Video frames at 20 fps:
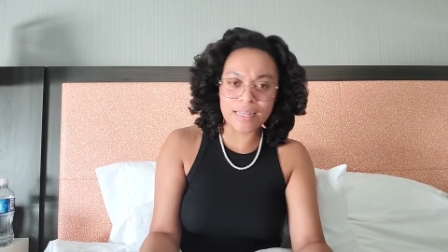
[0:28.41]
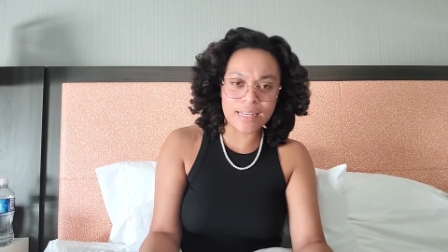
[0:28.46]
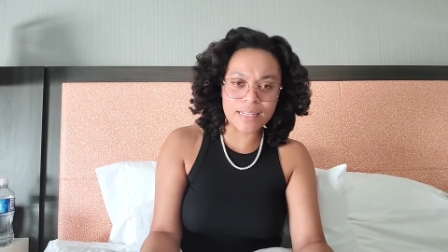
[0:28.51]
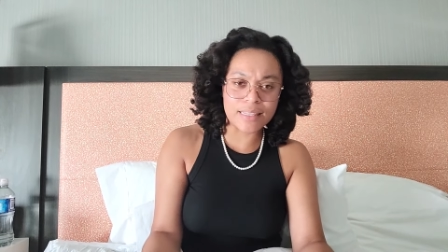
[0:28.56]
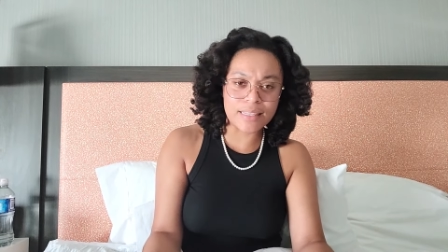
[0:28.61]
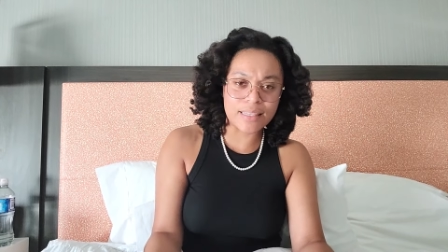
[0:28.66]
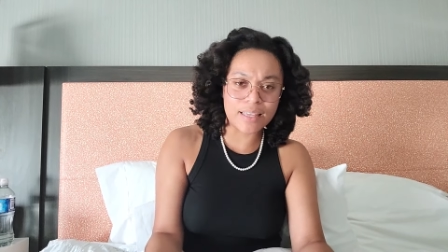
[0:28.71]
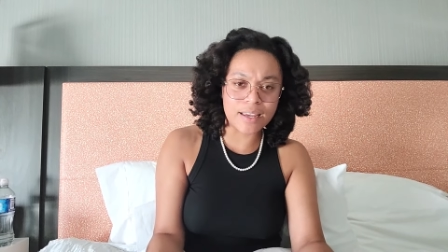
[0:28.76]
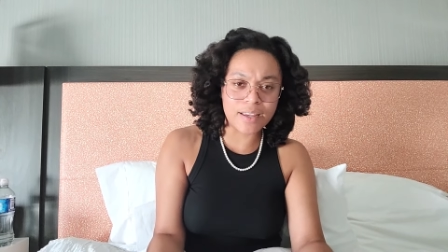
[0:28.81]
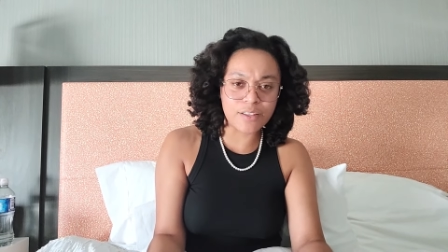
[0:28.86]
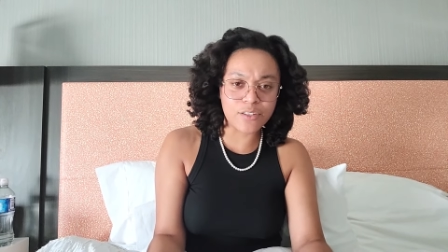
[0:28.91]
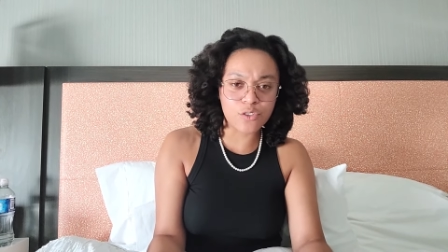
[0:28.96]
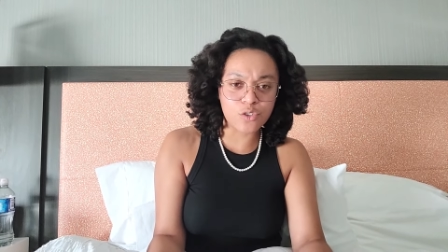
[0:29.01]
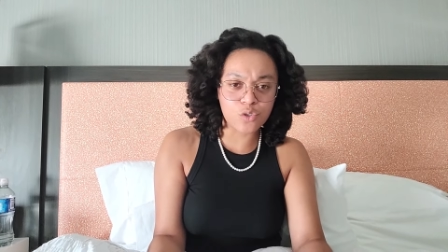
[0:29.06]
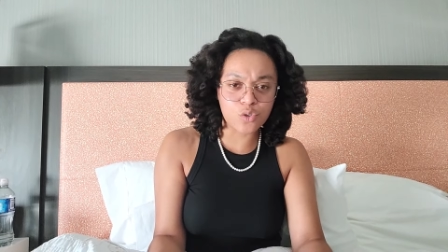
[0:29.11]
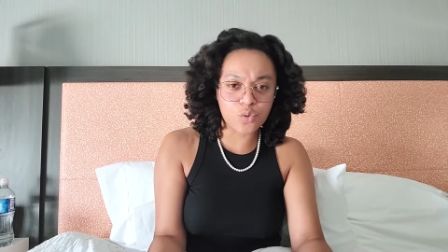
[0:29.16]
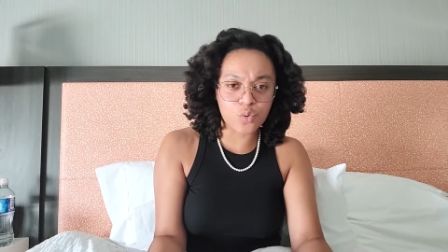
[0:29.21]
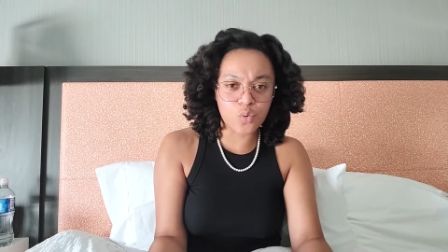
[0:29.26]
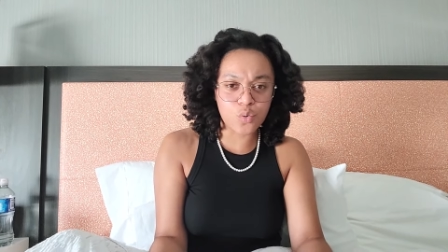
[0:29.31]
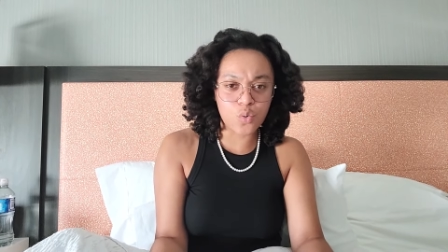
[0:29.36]
like that in
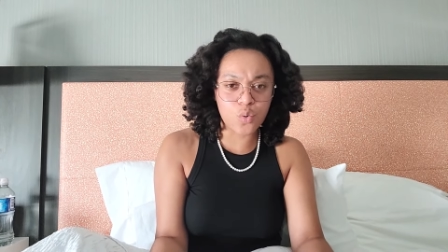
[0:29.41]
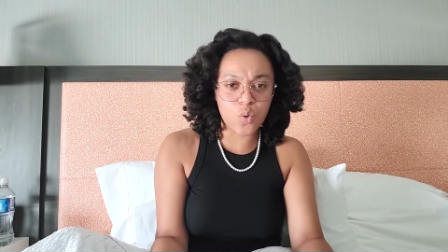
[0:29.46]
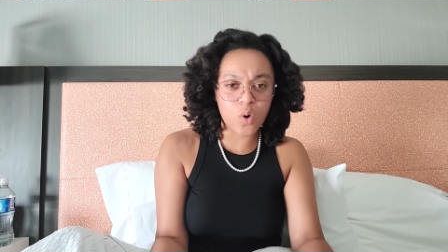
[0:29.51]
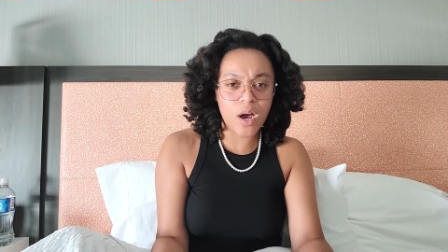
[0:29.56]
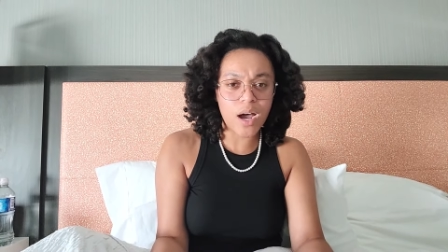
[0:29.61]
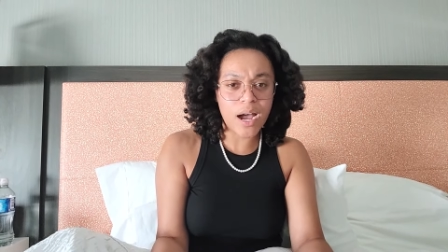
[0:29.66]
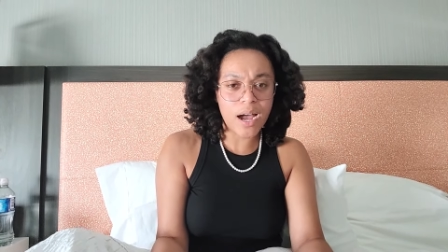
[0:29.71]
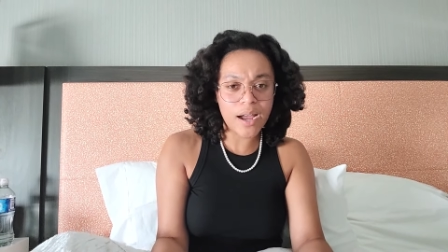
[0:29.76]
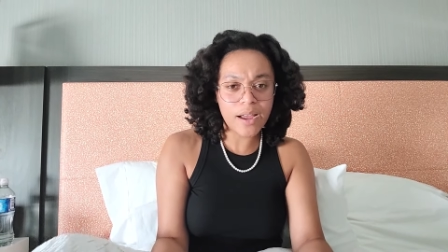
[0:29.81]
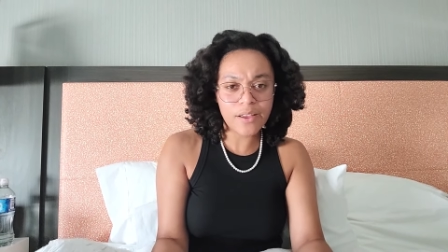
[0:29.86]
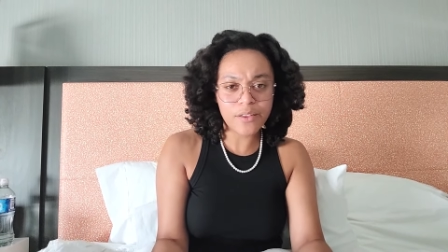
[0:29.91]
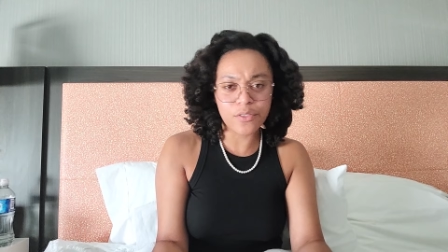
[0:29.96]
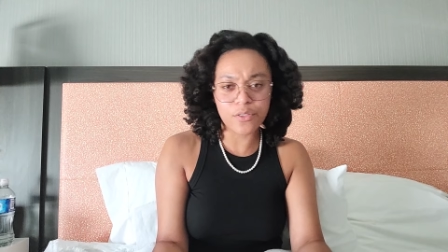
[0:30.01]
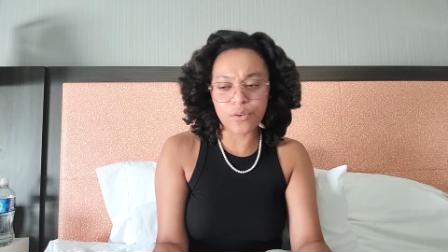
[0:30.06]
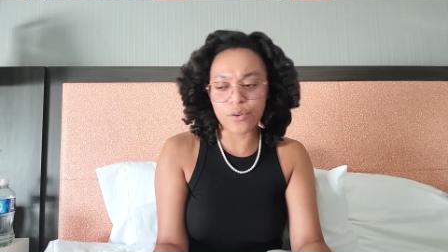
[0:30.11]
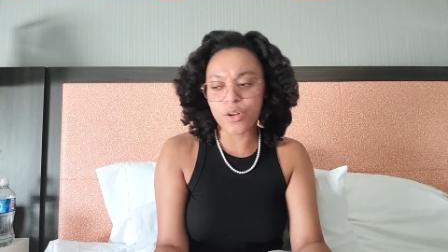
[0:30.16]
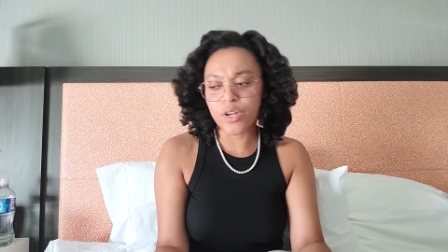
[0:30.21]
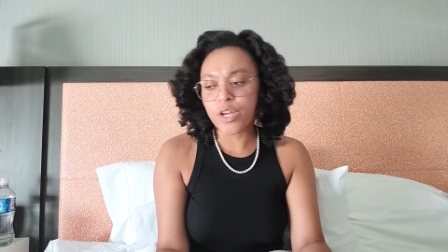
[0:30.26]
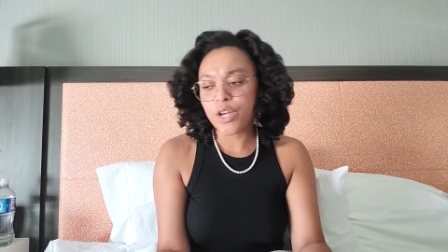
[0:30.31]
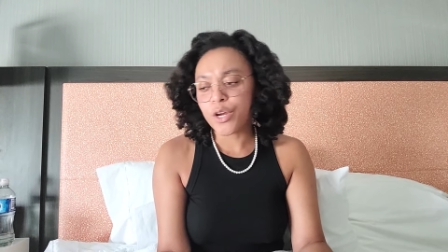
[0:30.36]
school
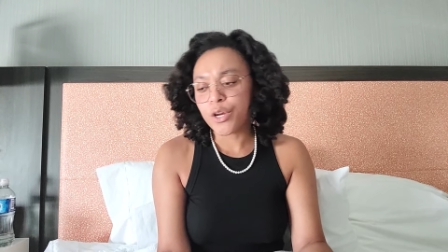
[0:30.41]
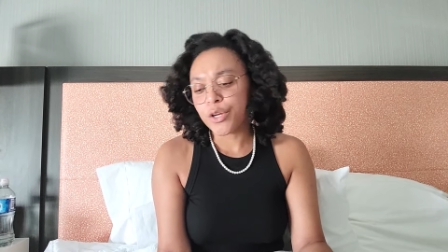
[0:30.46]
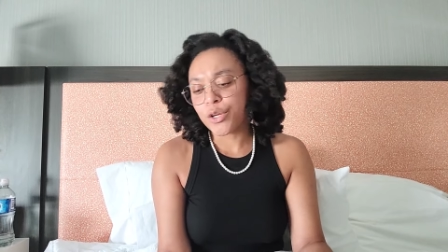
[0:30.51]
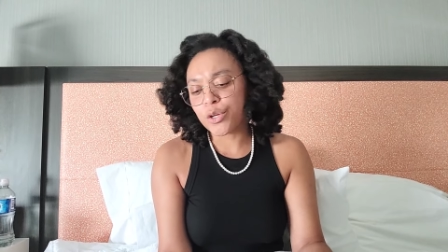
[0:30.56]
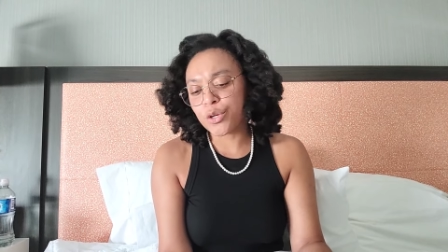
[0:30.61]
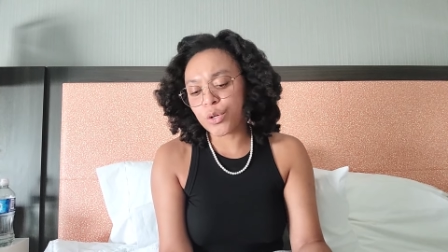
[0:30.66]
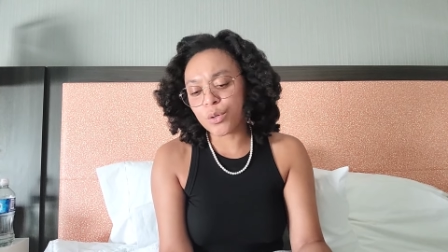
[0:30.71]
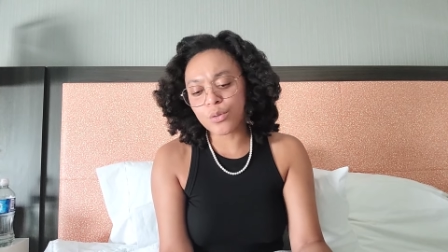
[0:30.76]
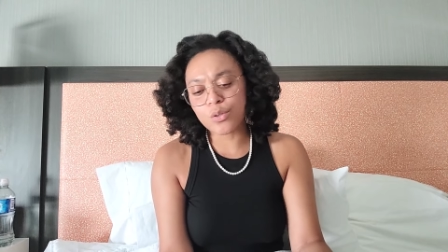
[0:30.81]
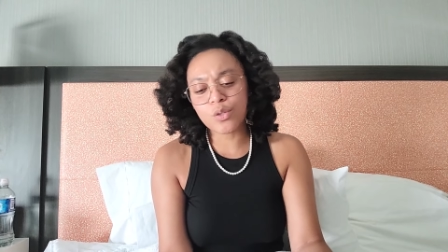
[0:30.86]
either, you know?